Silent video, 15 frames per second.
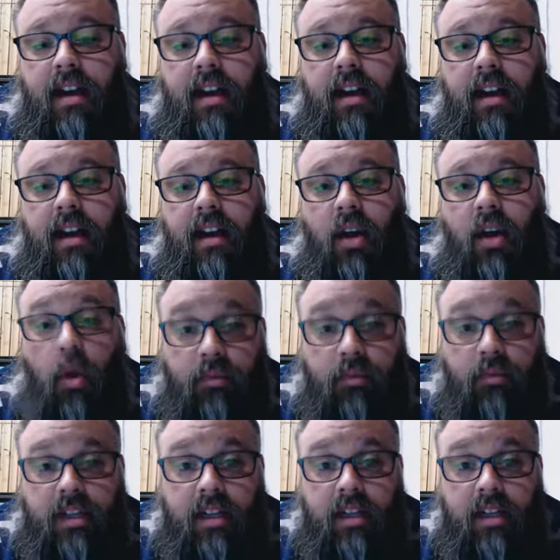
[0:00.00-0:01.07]

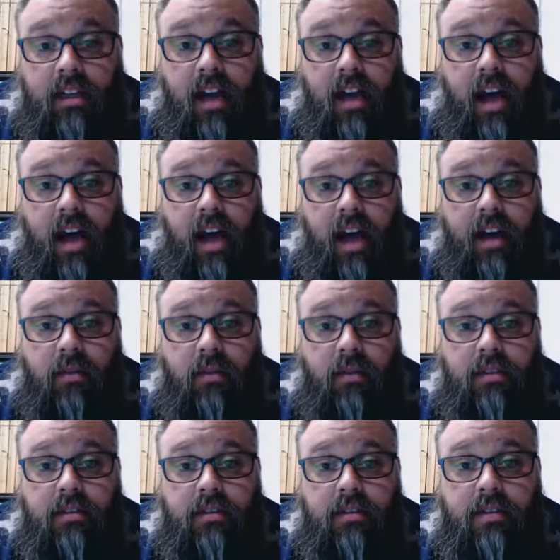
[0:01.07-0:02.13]
Hopefully, I
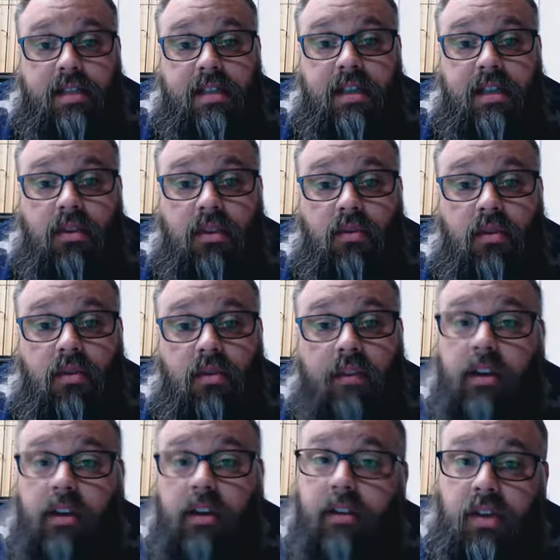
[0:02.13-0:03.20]
will see you
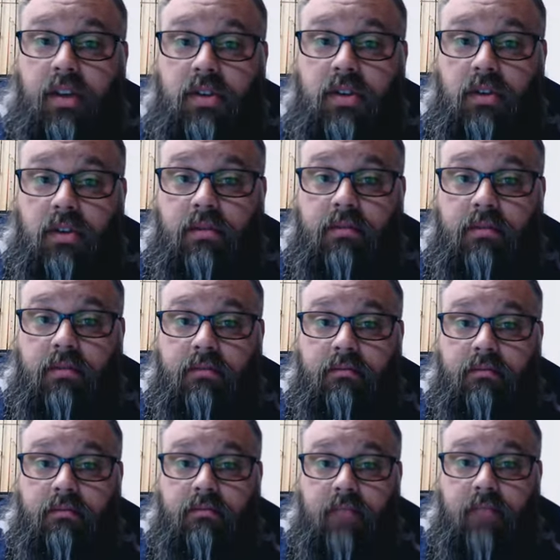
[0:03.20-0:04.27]
very, very soon.
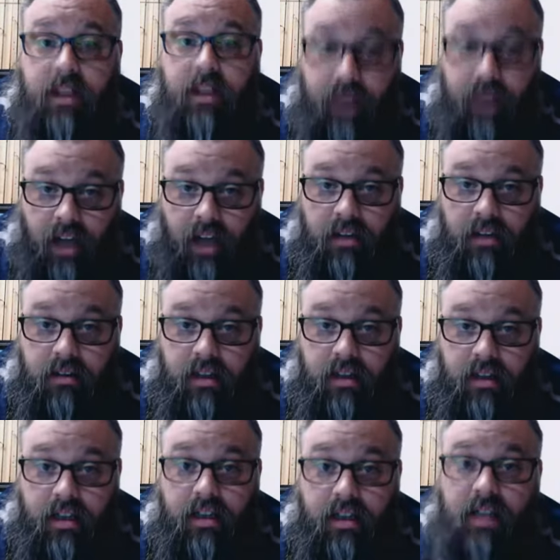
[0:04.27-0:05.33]
And if not,
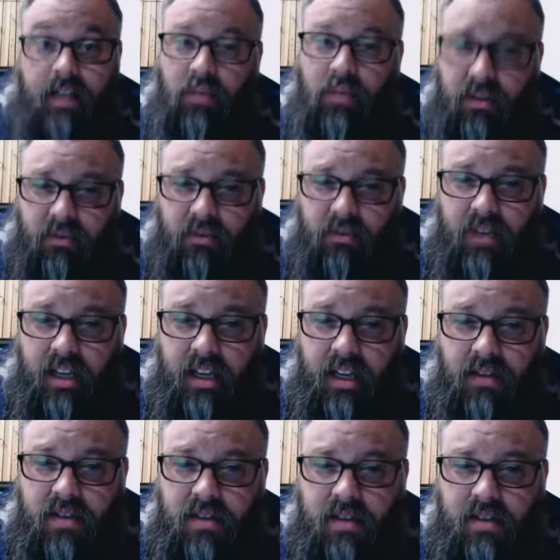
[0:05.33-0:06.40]
keep looking for
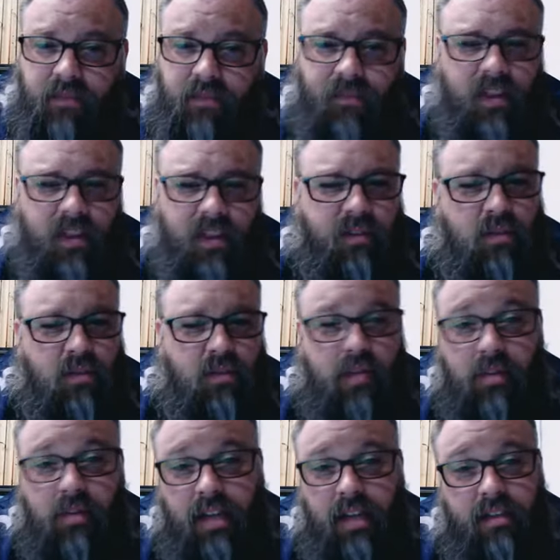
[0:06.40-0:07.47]
videos. There's
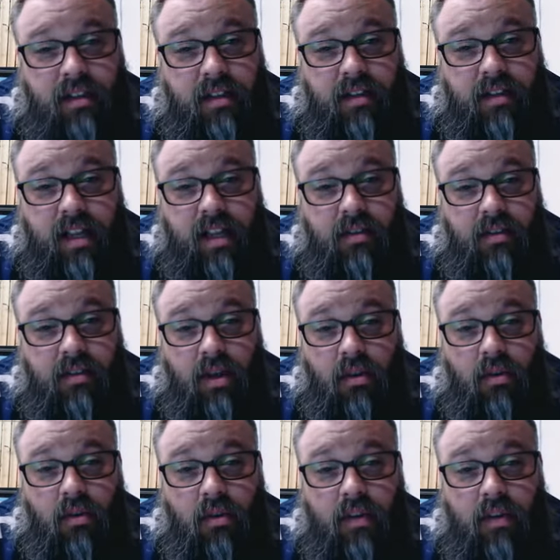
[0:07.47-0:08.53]
people out there that you
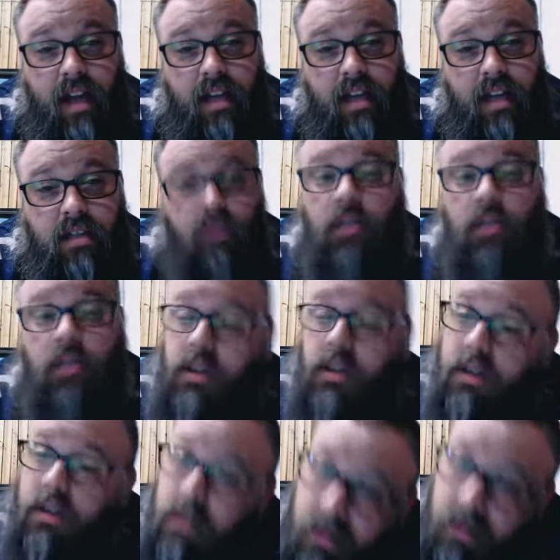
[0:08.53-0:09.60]
know that don't look
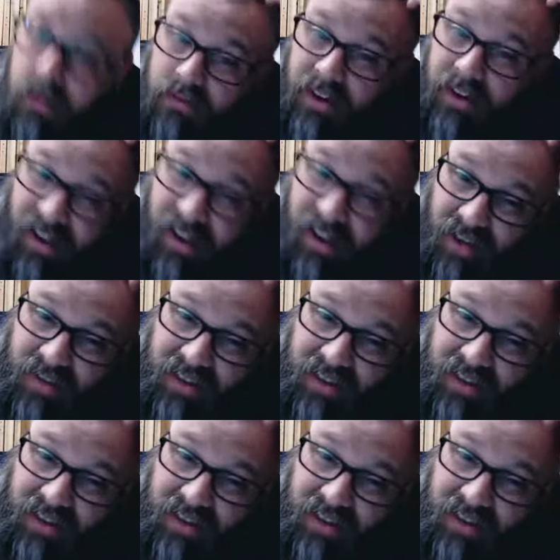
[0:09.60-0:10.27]
very often